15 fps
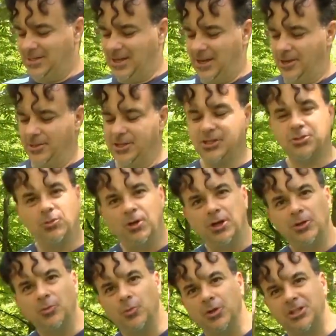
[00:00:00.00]
Now this
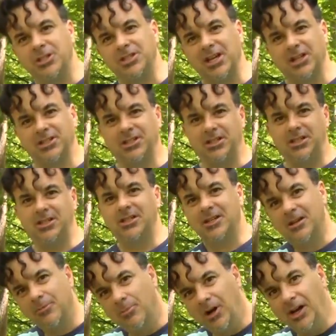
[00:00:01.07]
one, which is actually
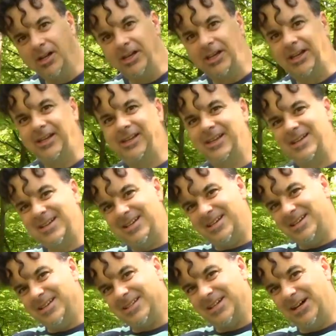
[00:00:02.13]
mine,
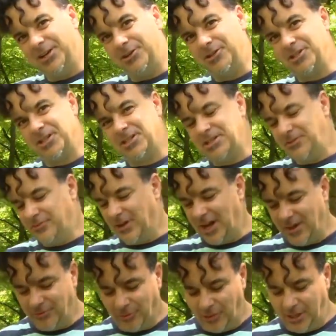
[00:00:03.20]
is
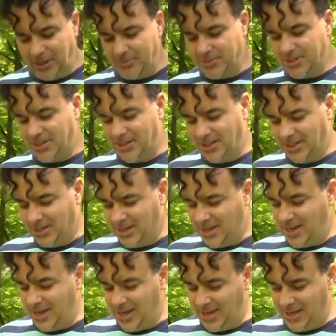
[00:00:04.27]
165 grams,
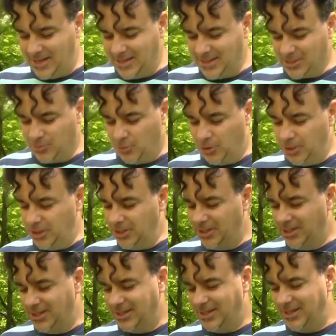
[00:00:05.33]
and this one
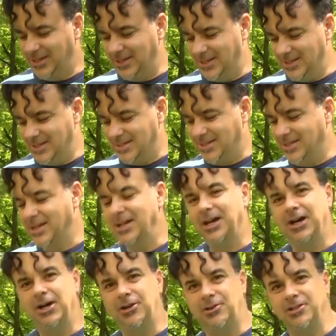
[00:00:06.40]
is
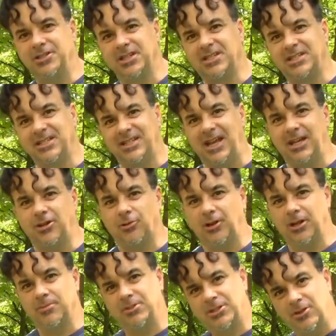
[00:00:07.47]
168
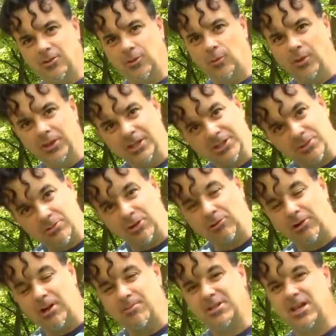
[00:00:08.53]
grams. So the one that's 3
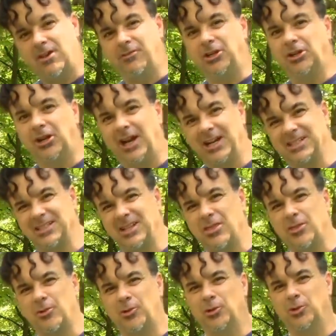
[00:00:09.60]
grams heavier actually
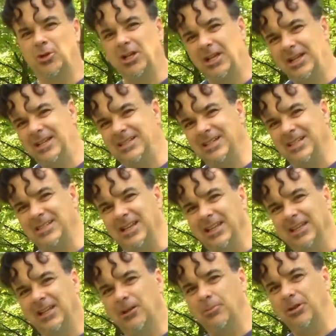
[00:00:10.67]
threw just a
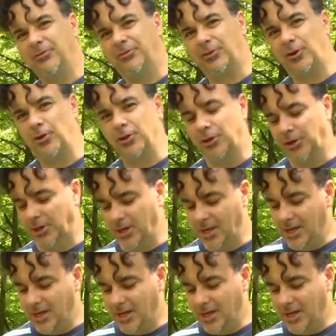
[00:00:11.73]
little bit further.